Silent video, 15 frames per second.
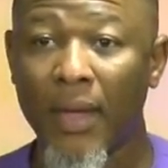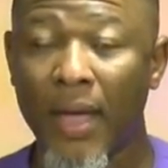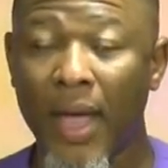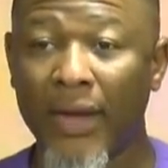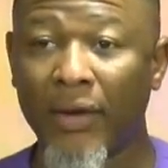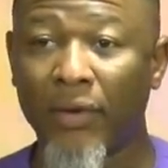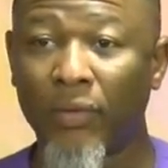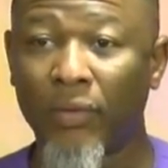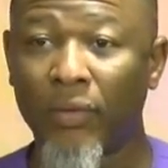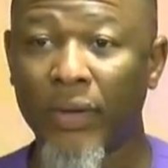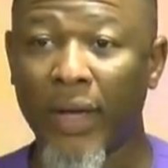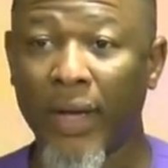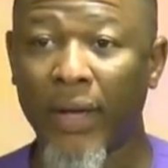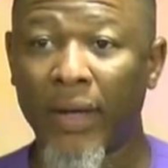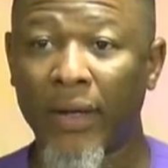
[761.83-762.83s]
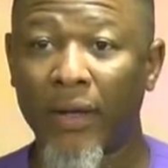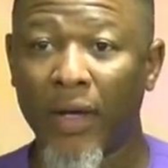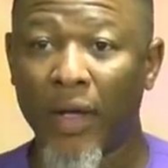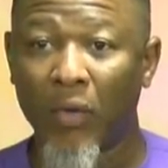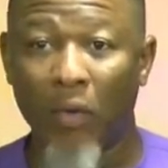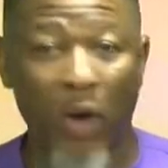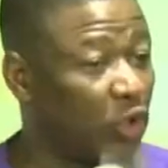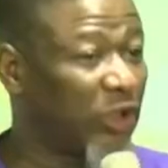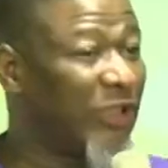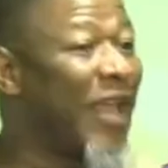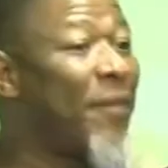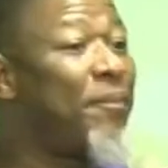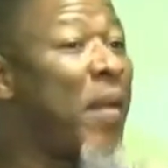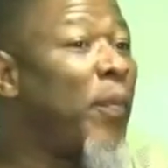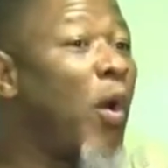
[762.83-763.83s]
Hallelujah. When you
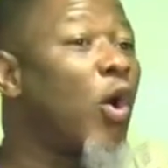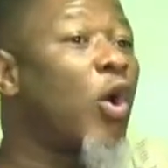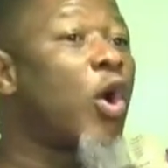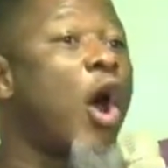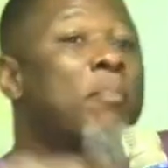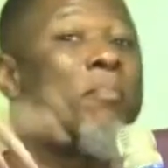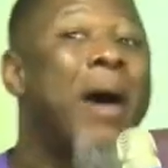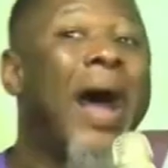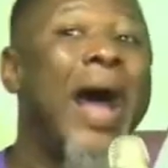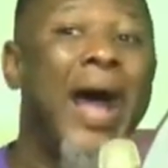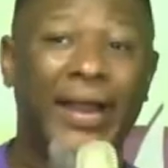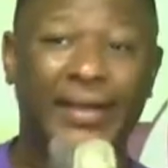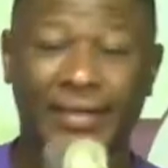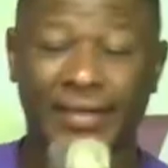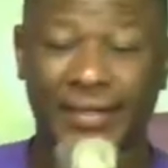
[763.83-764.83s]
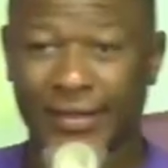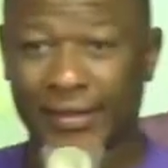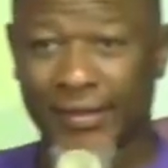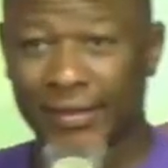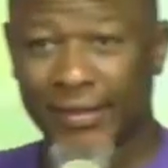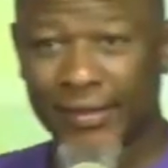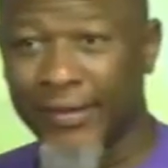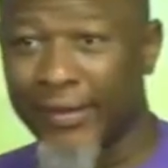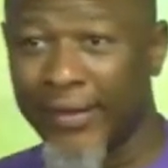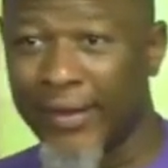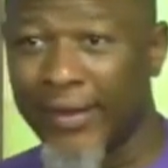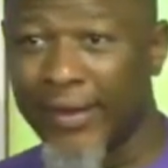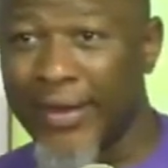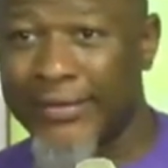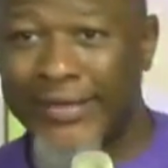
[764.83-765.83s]
see people run mad,
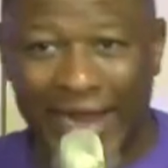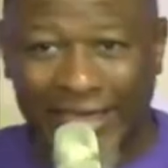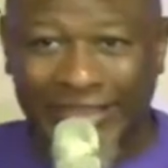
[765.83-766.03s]
there